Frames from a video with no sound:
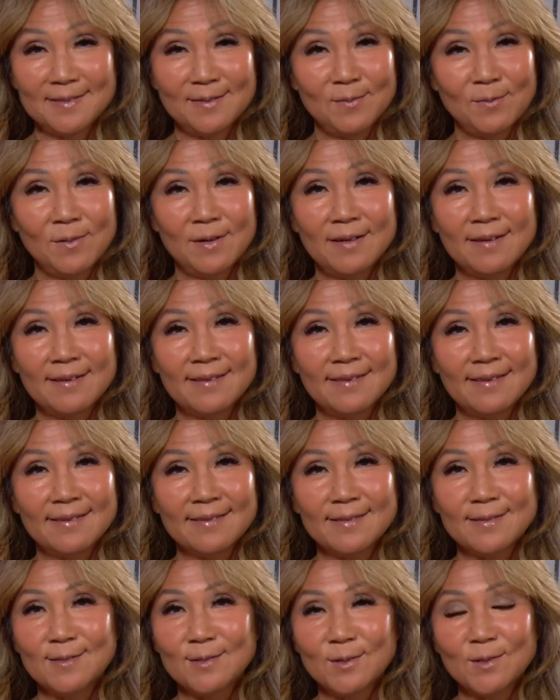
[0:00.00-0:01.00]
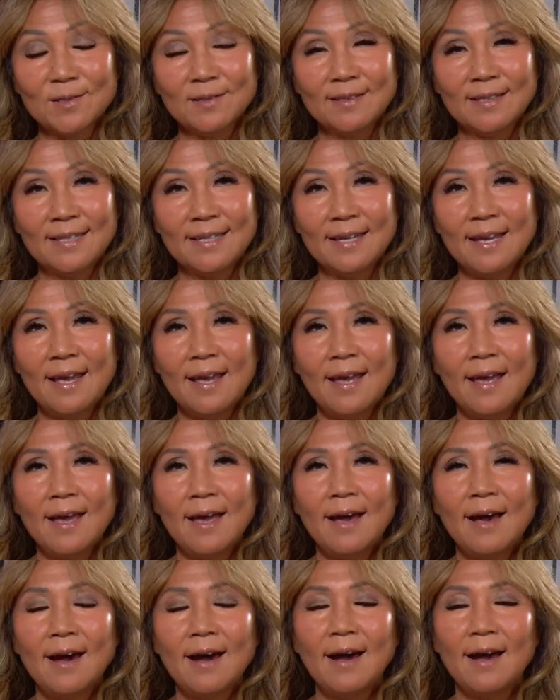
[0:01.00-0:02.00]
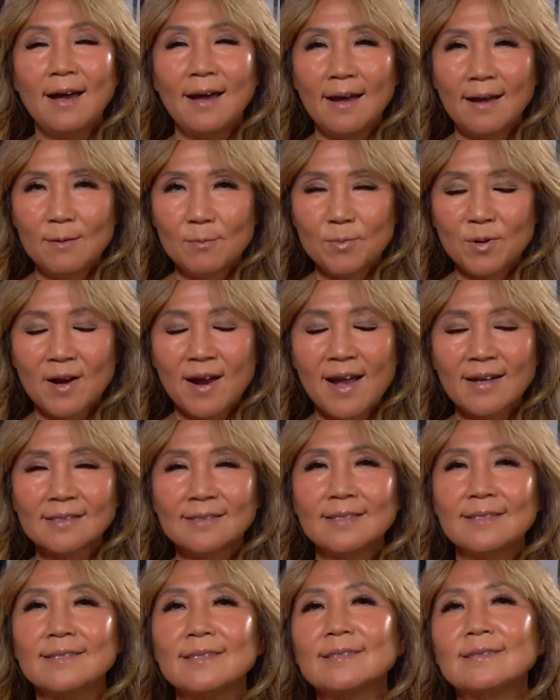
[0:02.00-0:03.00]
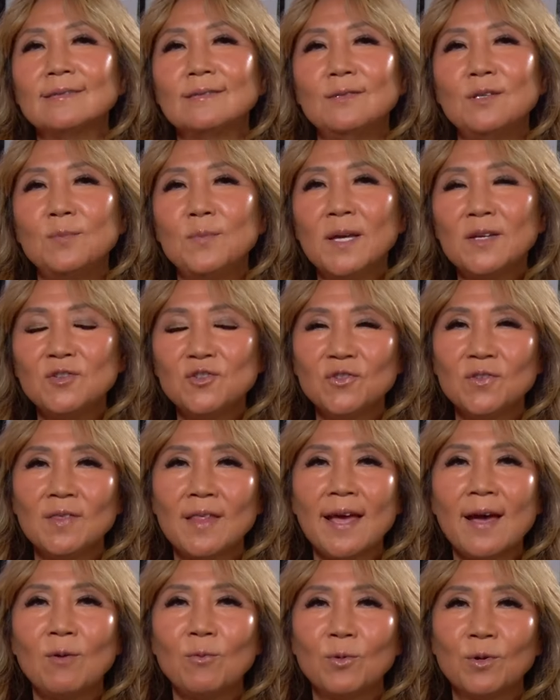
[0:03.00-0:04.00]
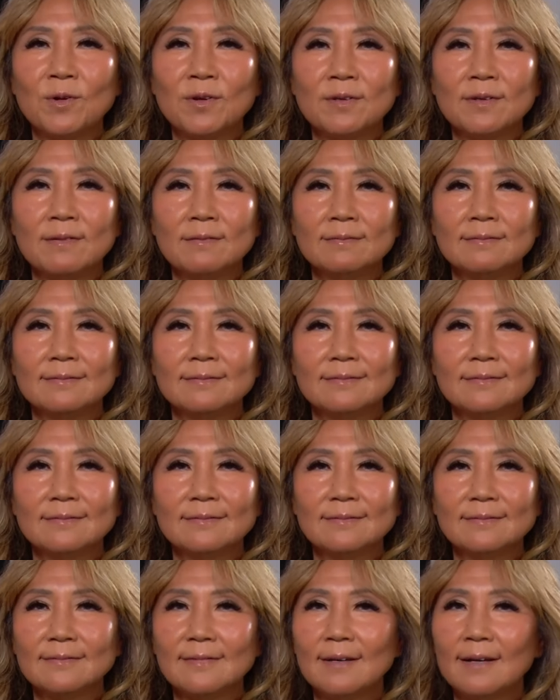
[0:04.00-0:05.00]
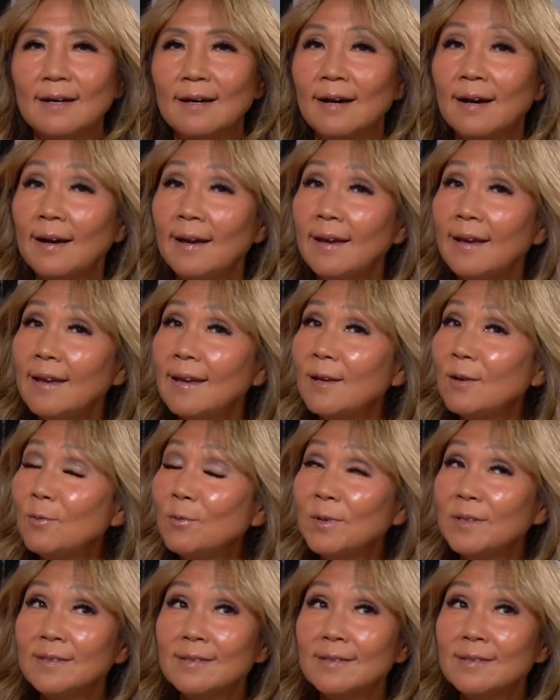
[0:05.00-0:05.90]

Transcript: Well, certainly. Practice. You mentioned that word I would